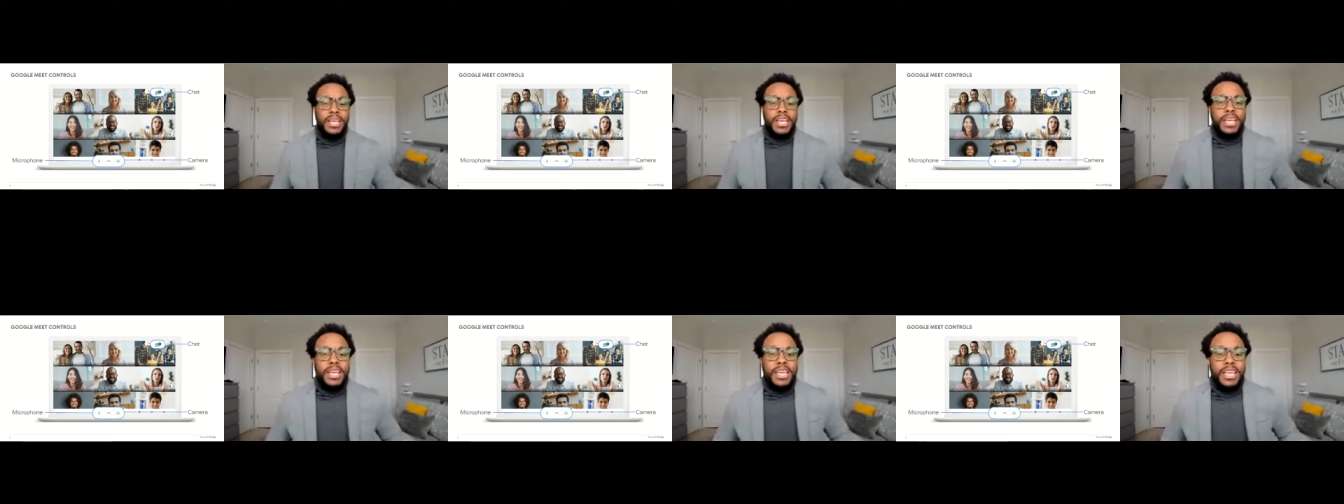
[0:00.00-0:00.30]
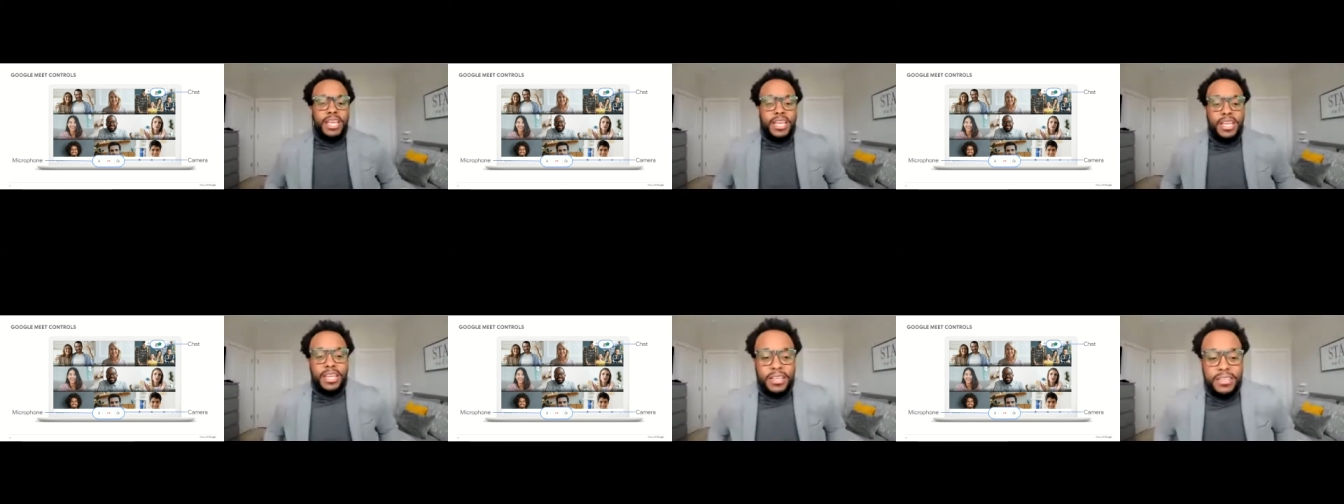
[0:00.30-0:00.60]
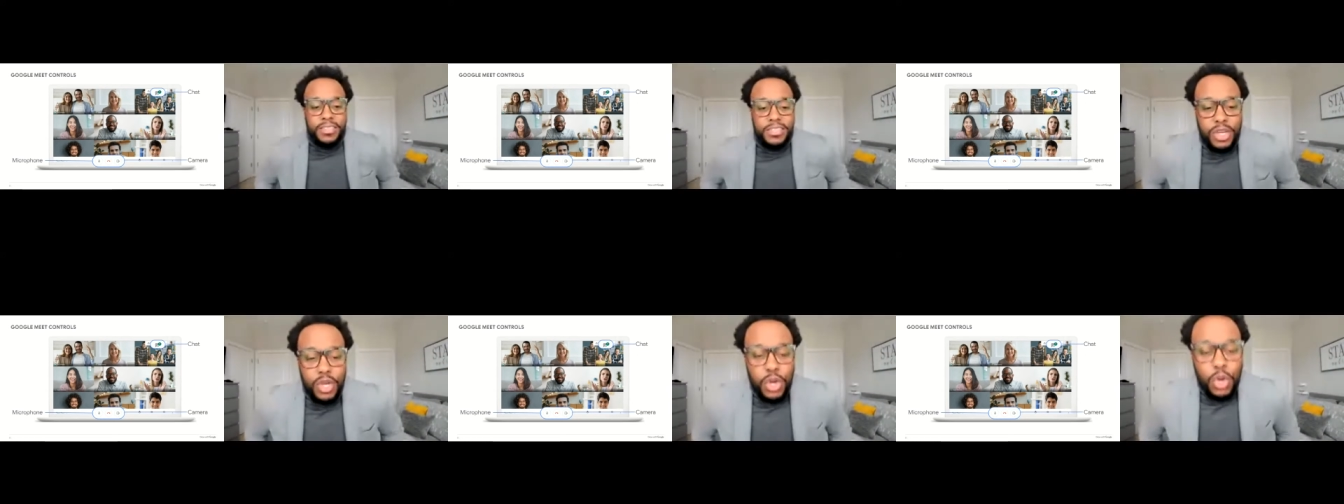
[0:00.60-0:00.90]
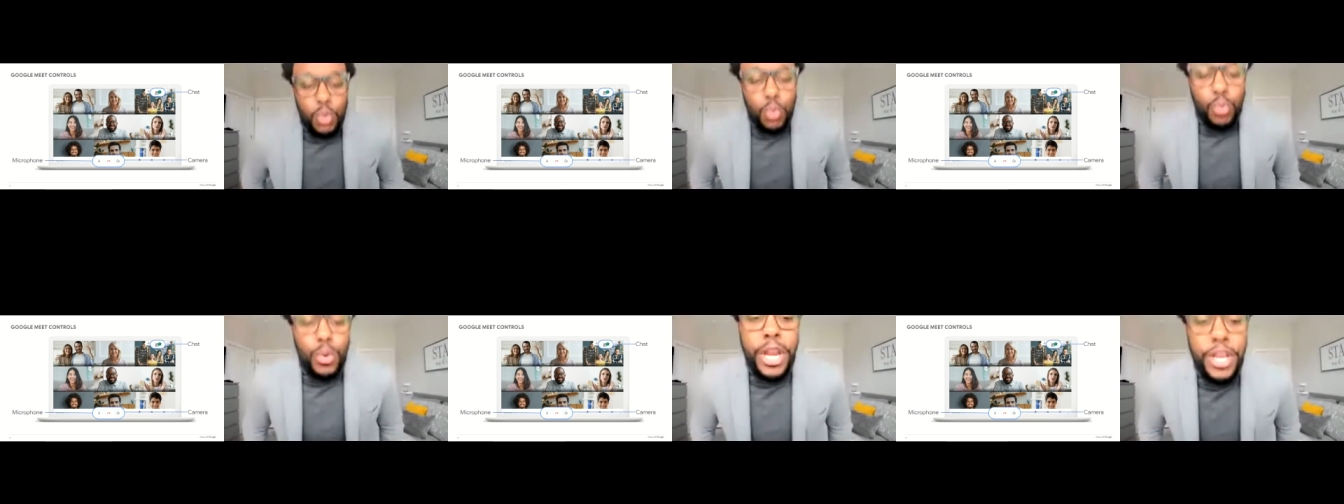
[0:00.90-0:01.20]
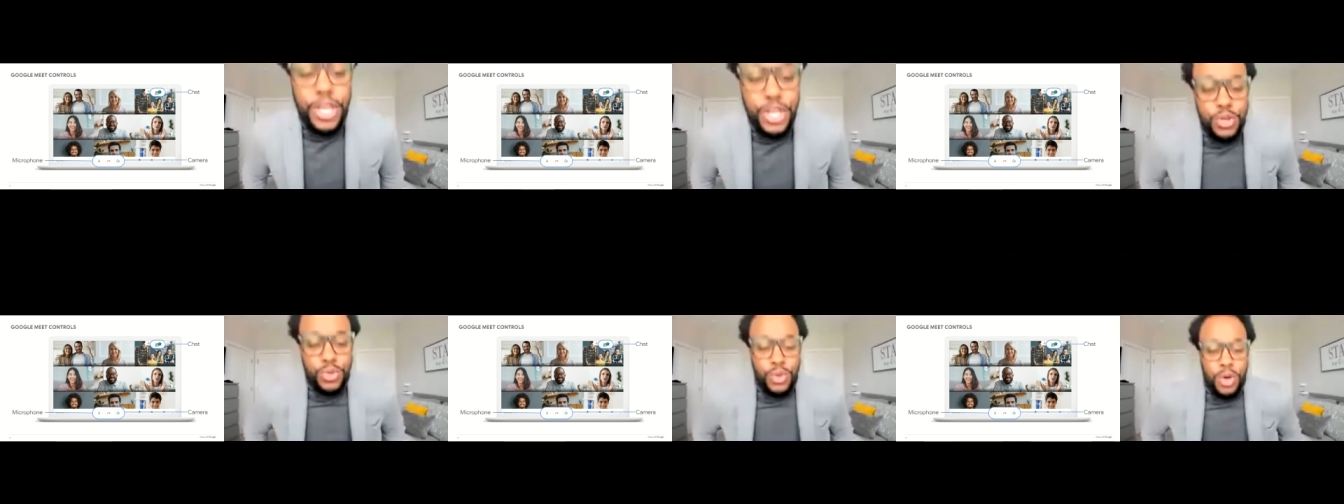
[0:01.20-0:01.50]
is when
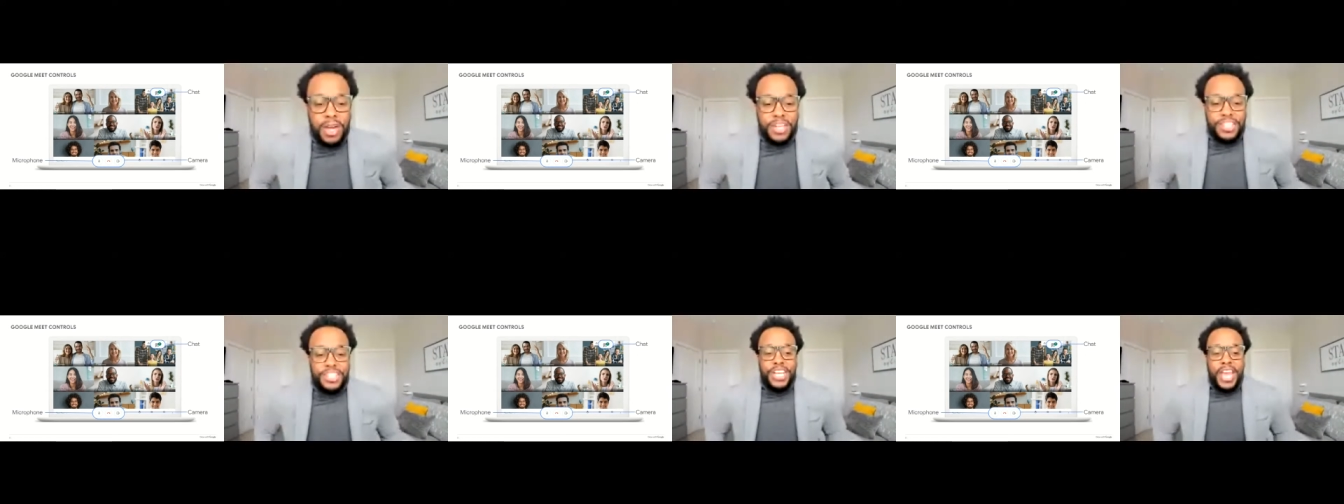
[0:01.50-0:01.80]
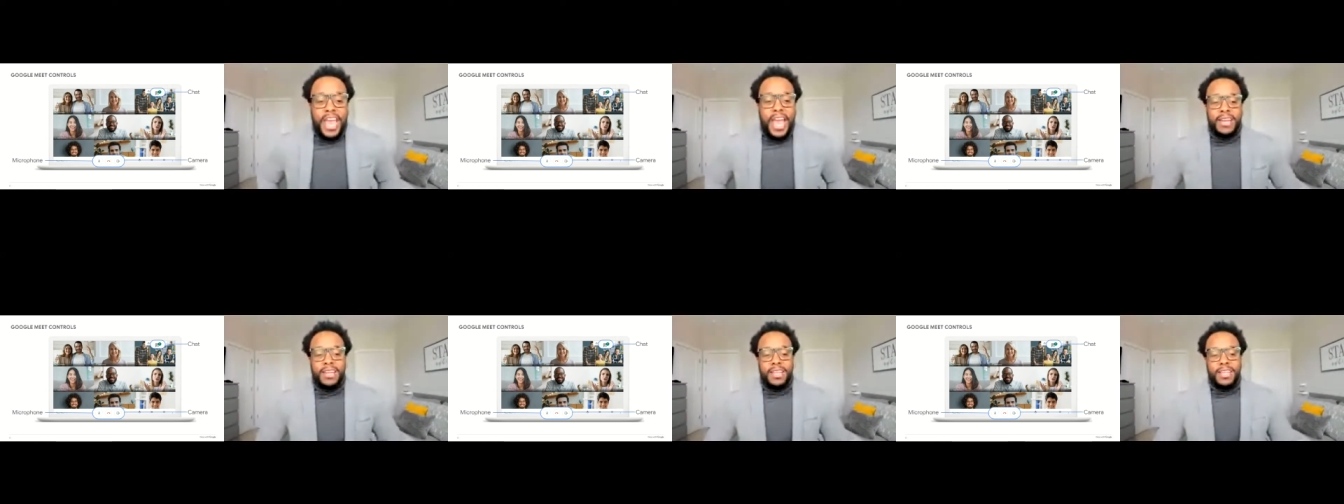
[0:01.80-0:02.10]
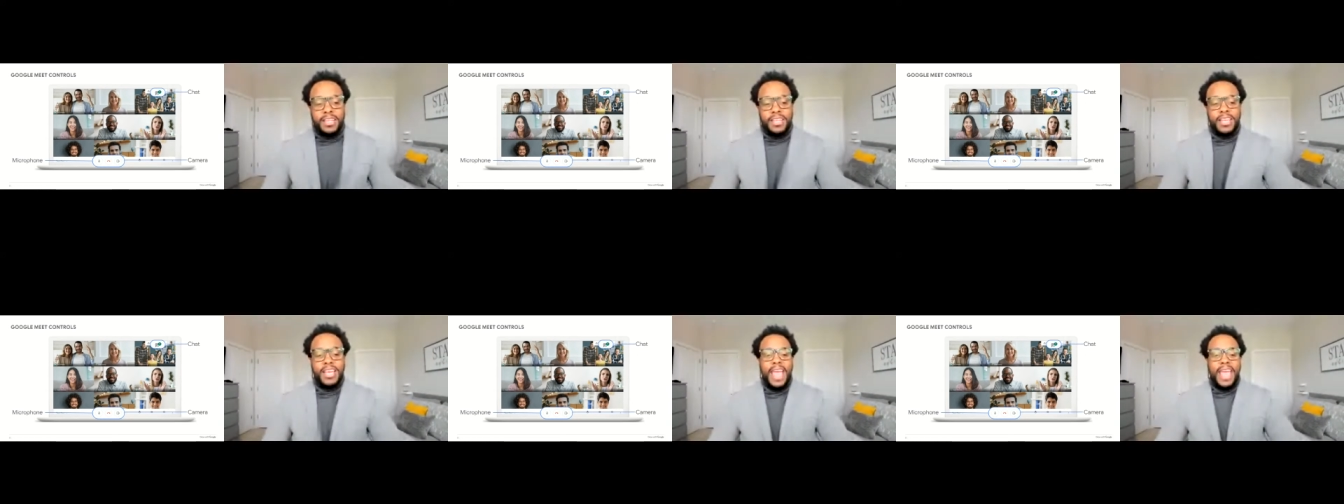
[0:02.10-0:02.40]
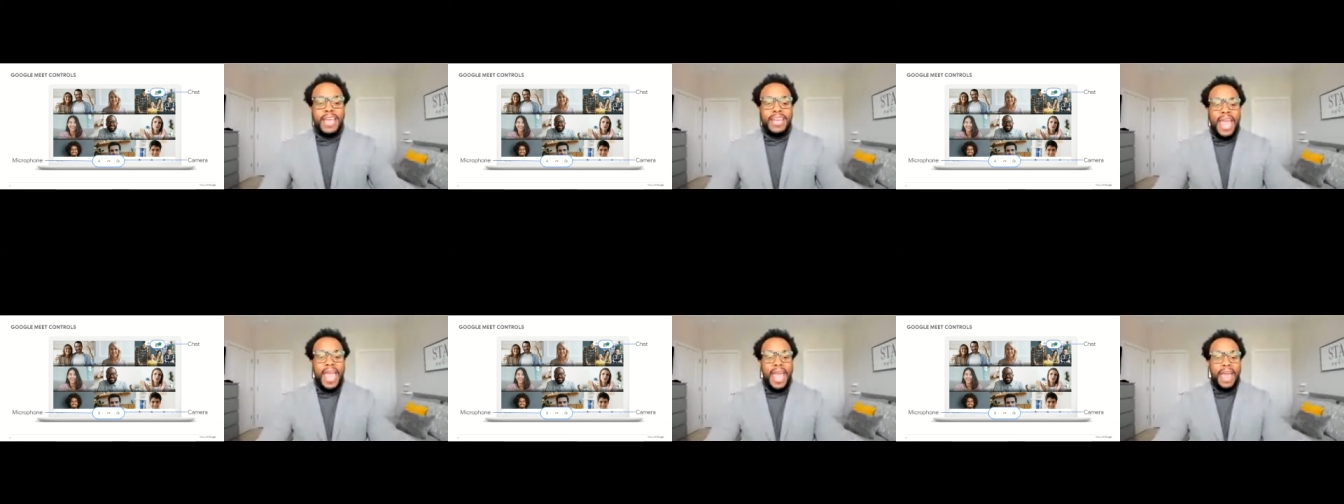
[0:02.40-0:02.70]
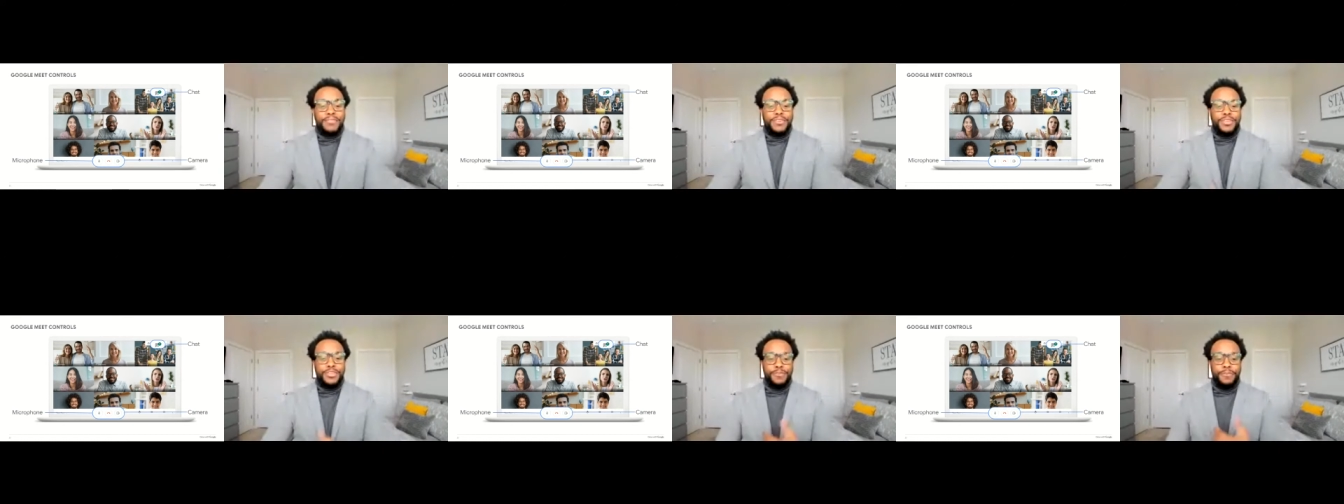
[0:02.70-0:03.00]
you are chatting and
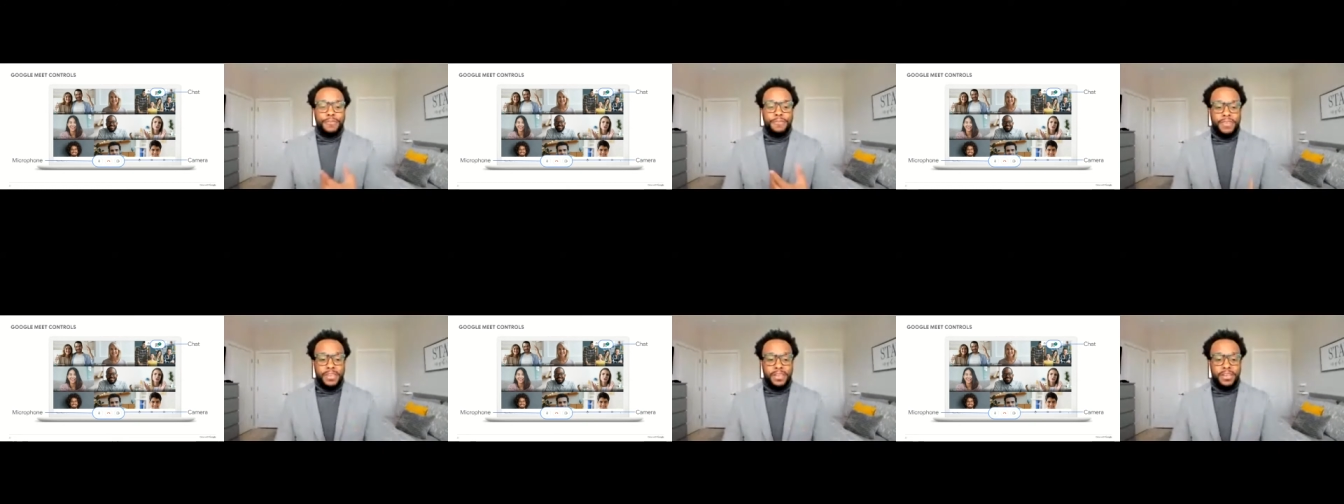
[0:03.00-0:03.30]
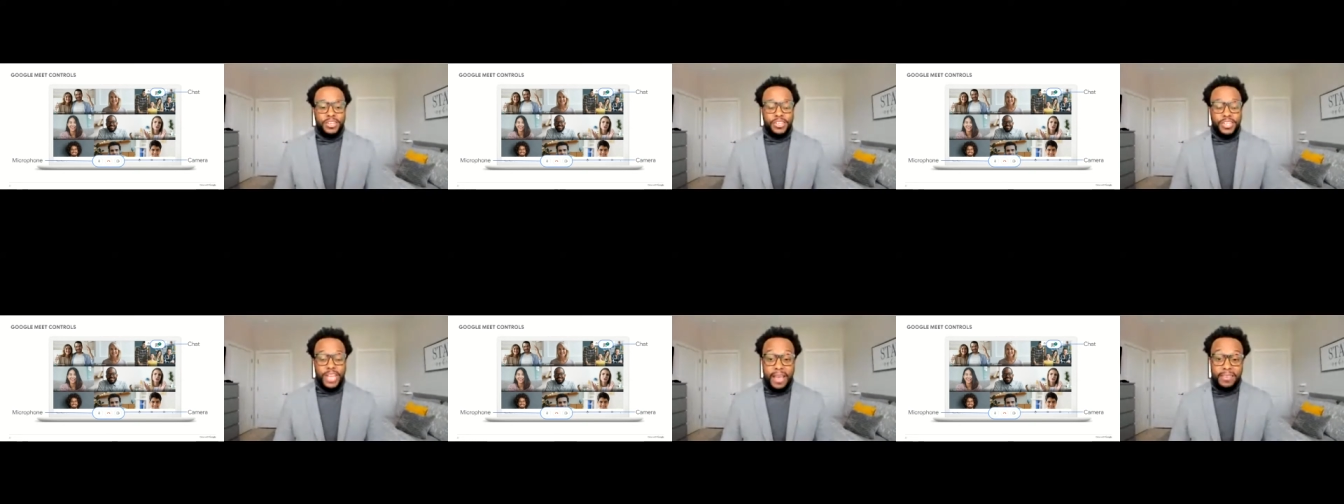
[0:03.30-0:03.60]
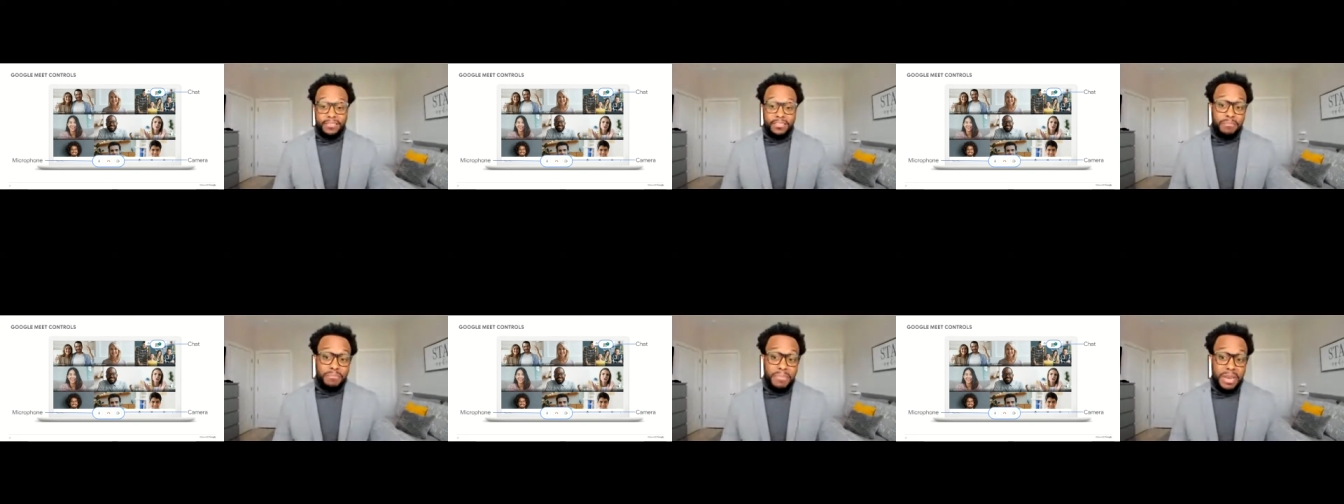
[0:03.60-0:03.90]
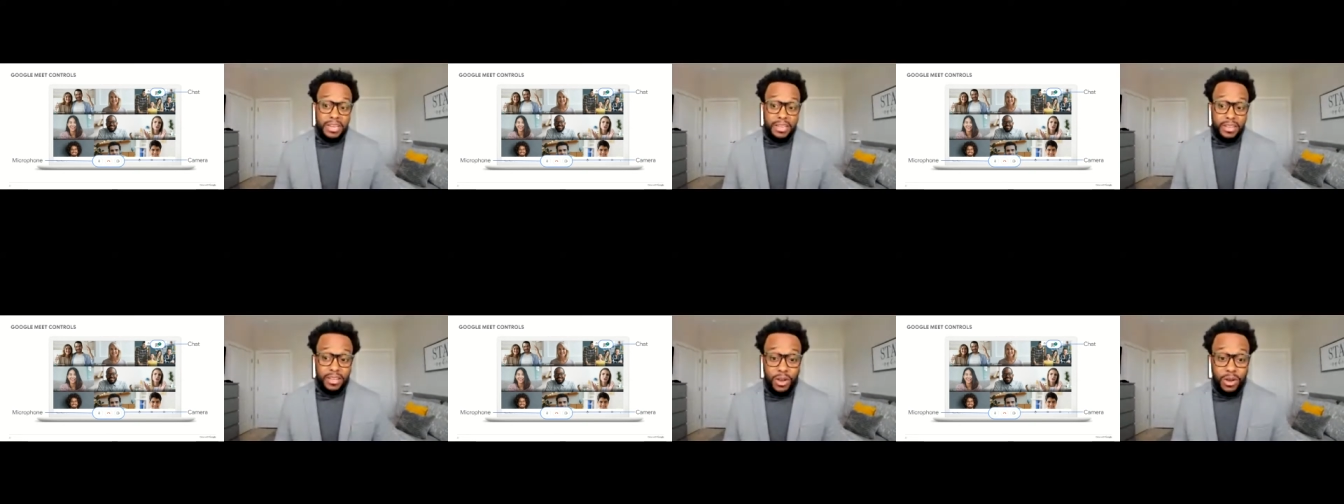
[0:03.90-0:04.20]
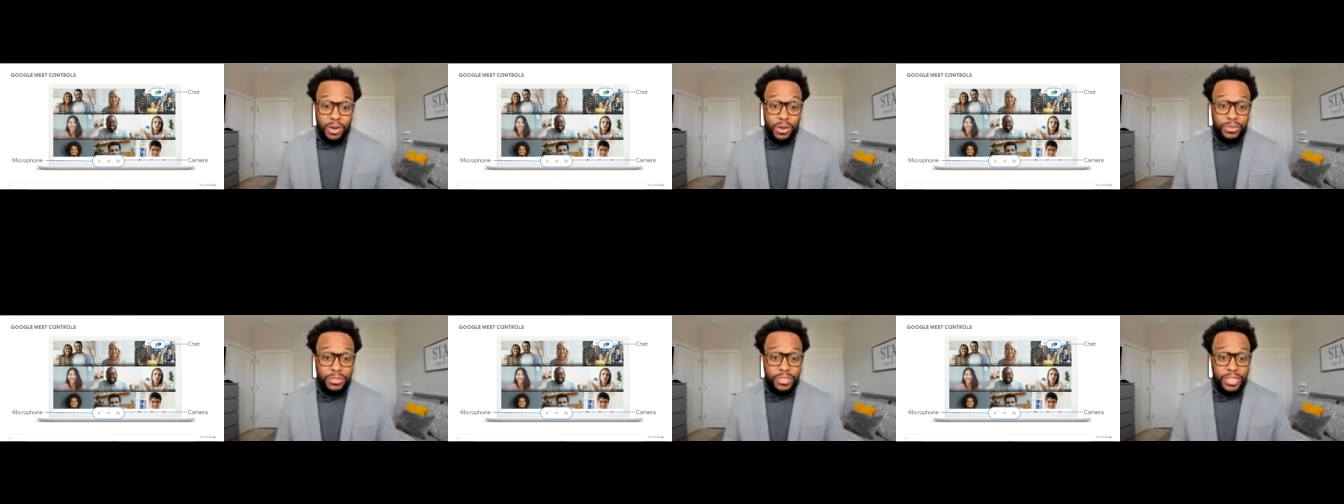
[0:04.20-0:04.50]
after you finish as the meeting
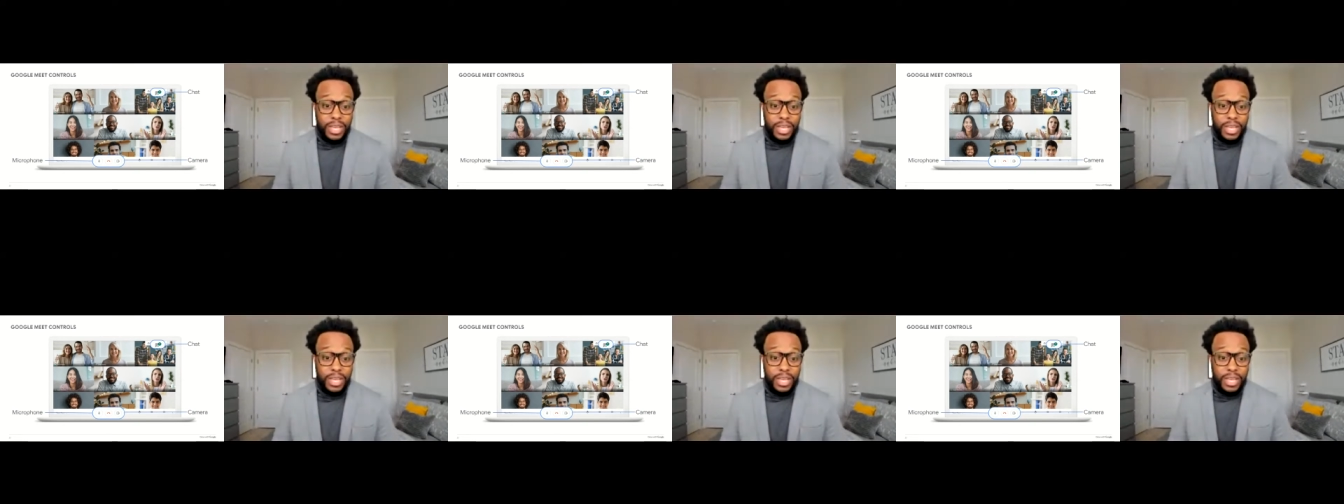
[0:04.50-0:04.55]
host,